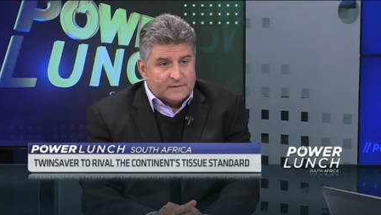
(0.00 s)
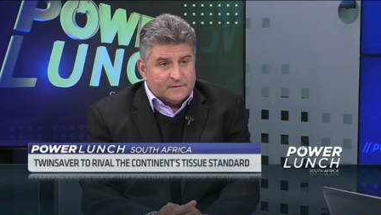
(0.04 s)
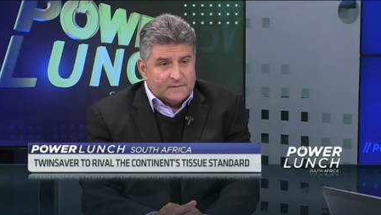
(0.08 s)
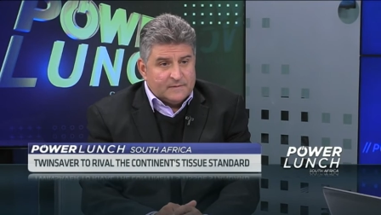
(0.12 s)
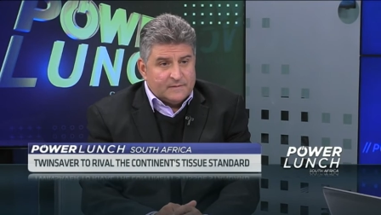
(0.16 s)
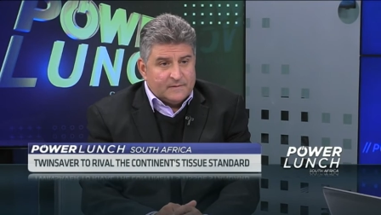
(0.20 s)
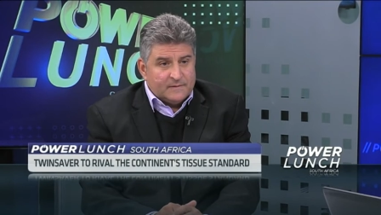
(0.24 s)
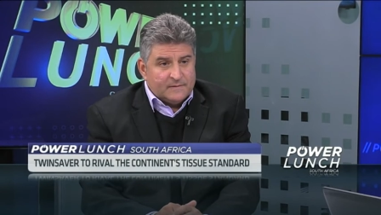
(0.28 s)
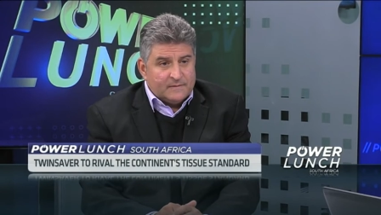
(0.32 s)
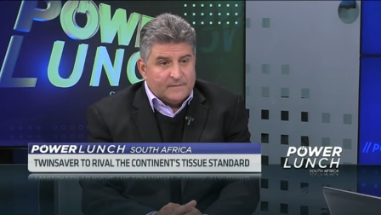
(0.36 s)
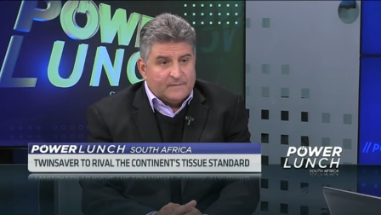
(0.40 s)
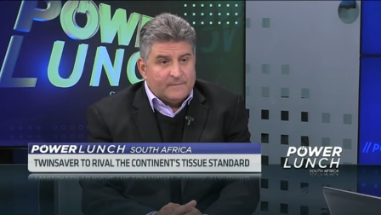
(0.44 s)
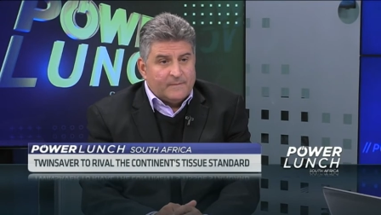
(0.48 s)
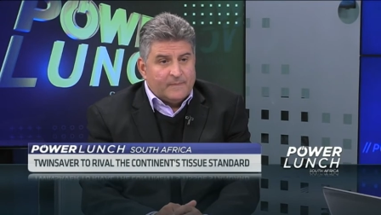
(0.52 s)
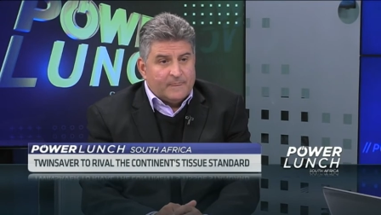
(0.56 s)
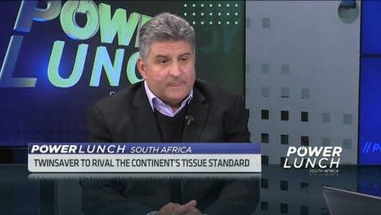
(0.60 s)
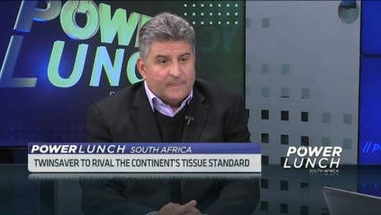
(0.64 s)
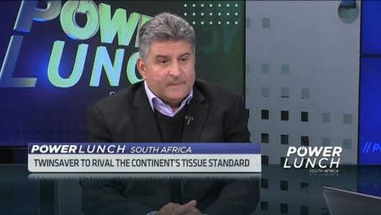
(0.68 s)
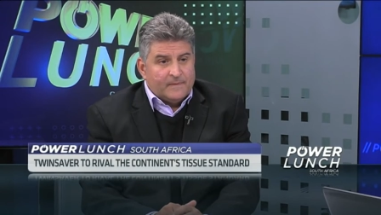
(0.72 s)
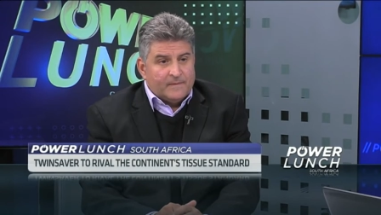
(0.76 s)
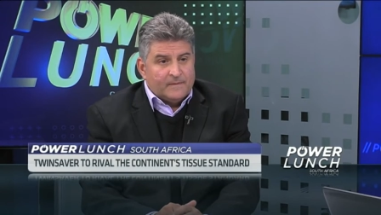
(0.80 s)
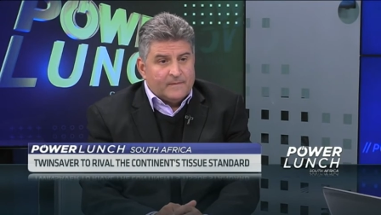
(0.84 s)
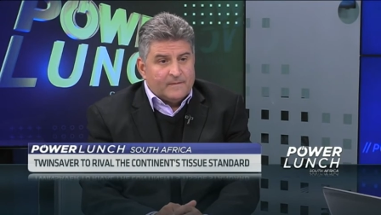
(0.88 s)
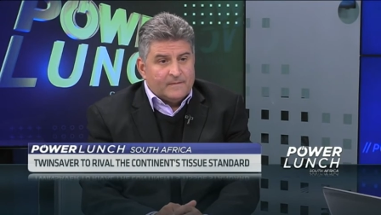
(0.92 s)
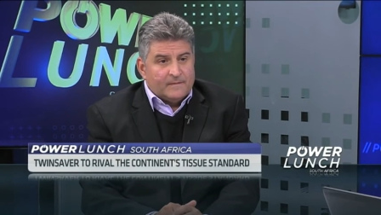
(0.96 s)
And you follow up
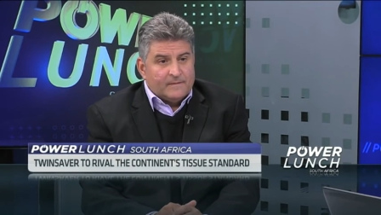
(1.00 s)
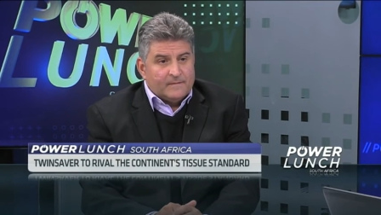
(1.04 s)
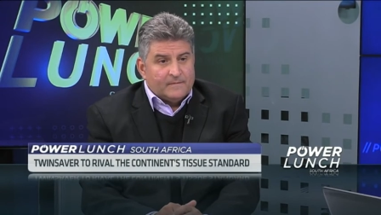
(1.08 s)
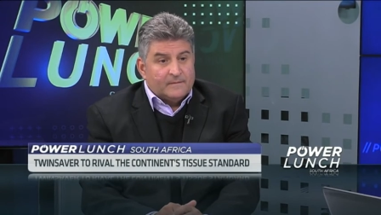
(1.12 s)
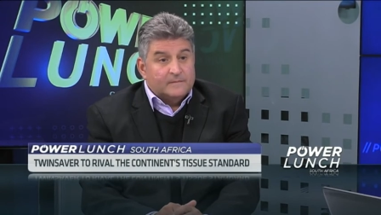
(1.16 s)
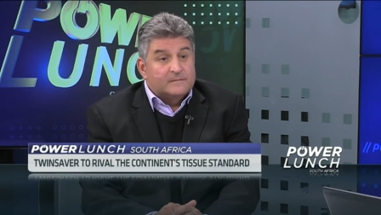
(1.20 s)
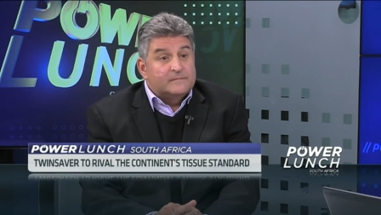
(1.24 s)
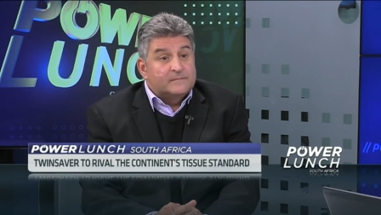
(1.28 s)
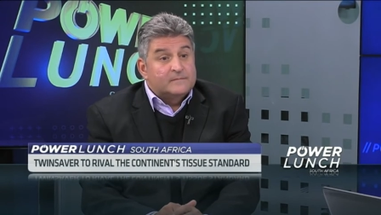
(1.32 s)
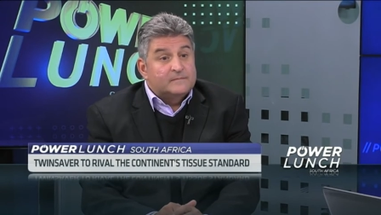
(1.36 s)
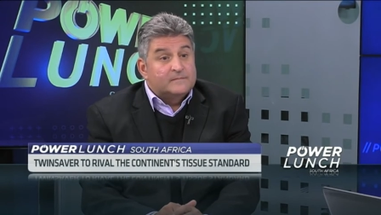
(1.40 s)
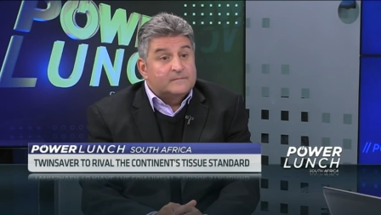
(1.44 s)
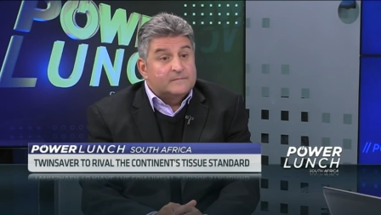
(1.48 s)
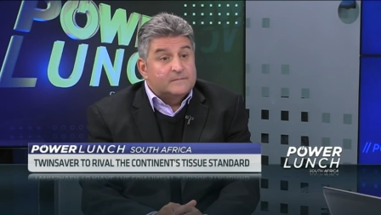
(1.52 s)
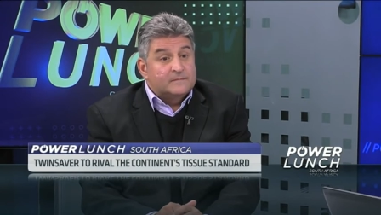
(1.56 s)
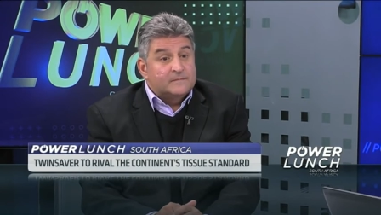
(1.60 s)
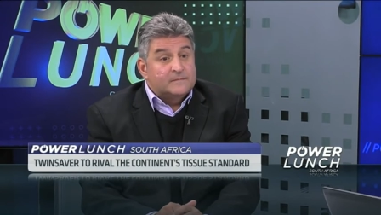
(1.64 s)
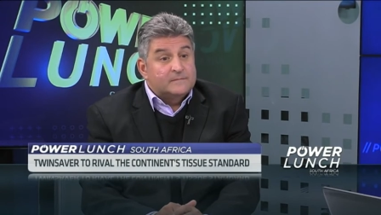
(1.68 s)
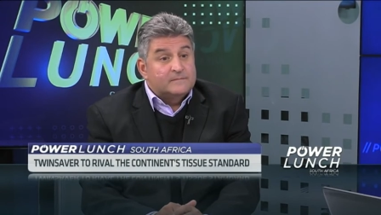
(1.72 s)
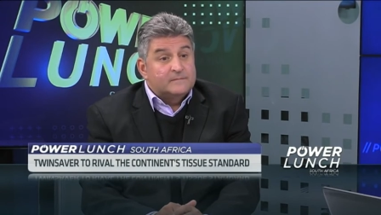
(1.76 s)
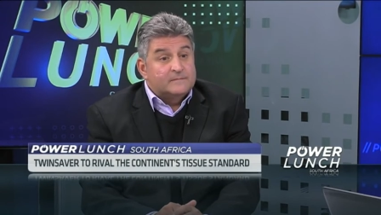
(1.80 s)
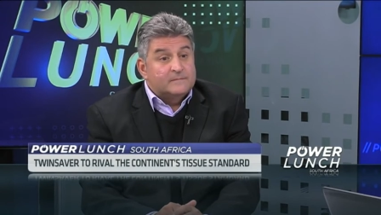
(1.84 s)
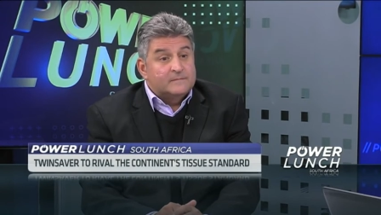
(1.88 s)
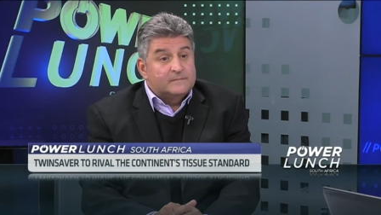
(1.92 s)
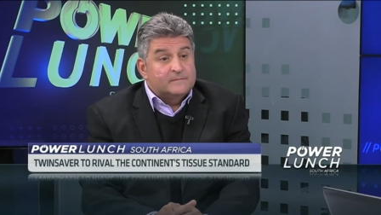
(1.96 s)
on this?
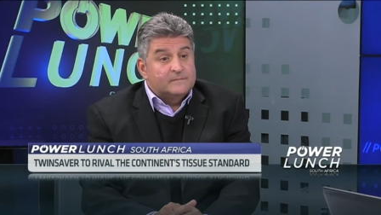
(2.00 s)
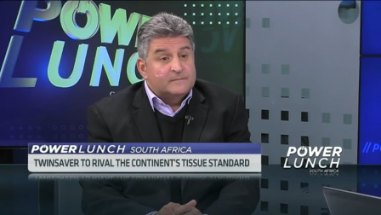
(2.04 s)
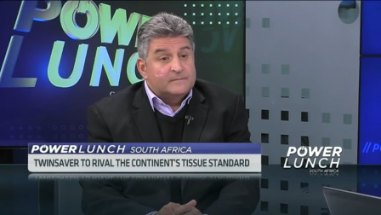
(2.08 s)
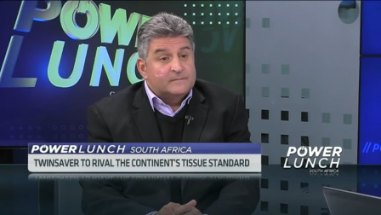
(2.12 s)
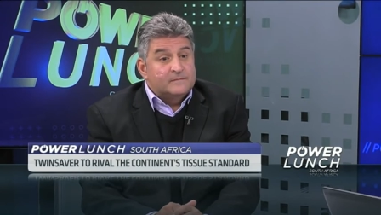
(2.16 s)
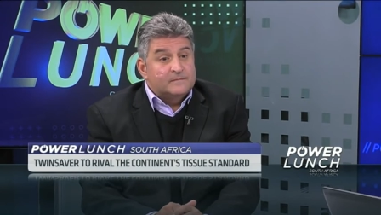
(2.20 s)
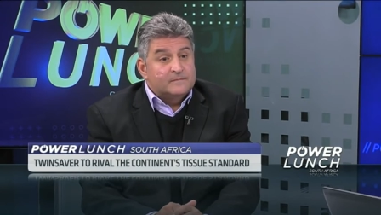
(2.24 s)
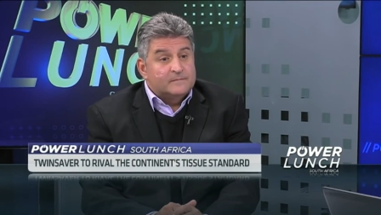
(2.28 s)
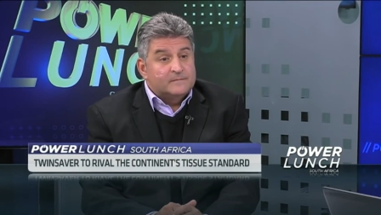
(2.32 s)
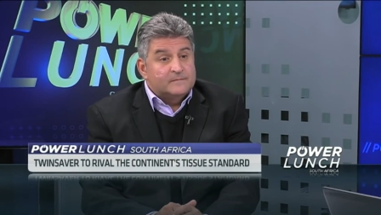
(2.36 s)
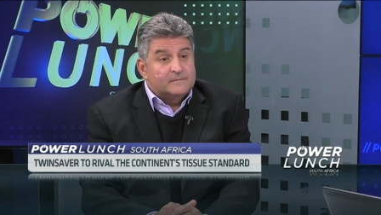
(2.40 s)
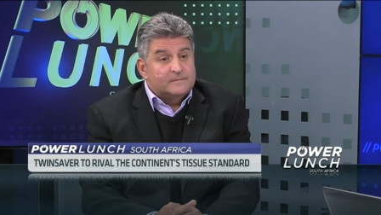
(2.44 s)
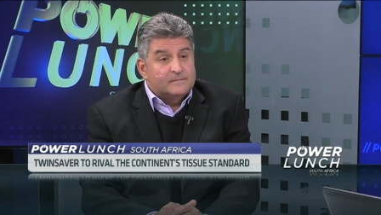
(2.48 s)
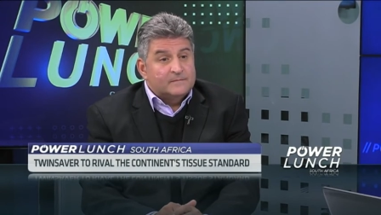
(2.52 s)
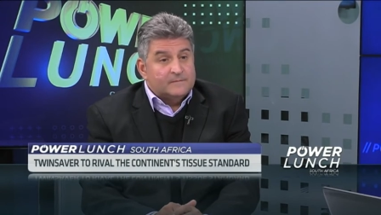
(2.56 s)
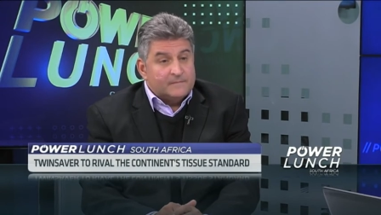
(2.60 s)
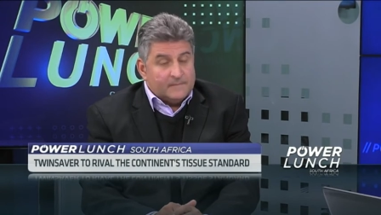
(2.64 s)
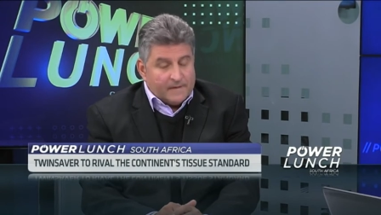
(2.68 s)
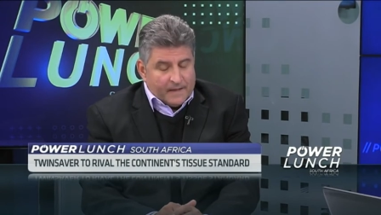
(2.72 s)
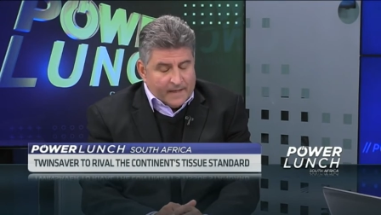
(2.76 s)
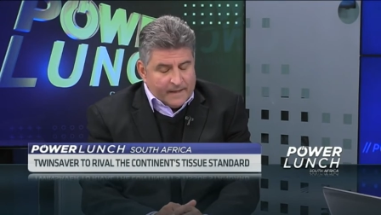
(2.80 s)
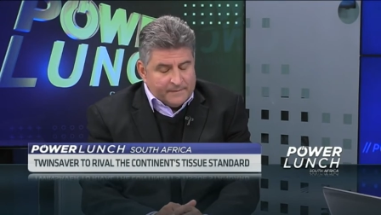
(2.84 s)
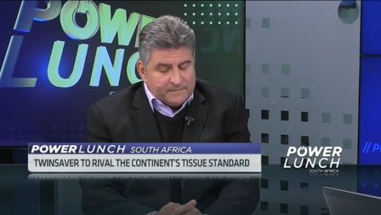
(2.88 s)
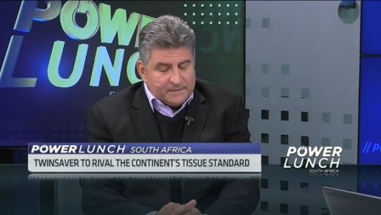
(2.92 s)
You actually do follow